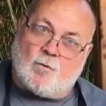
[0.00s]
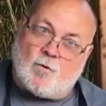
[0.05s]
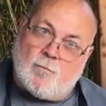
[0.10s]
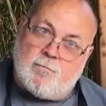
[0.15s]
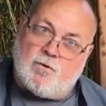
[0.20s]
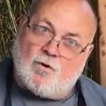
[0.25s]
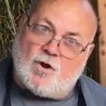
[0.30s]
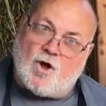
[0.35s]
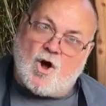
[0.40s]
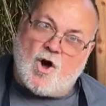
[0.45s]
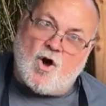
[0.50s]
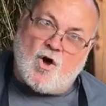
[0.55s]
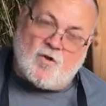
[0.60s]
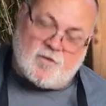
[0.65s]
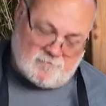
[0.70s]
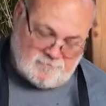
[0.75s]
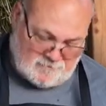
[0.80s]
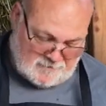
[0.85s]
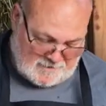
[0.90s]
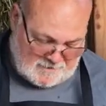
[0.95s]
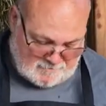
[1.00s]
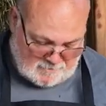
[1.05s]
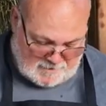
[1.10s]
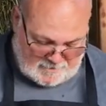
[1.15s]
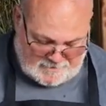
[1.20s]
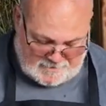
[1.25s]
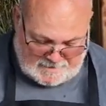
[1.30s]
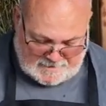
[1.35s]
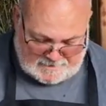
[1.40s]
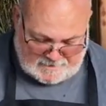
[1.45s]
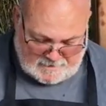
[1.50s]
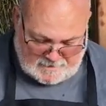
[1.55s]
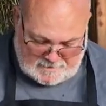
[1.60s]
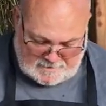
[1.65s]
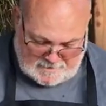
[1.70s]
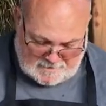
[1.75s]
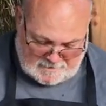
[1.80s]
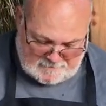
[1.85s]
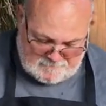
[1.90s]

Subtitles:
I want to pull all the flavor out that I can get.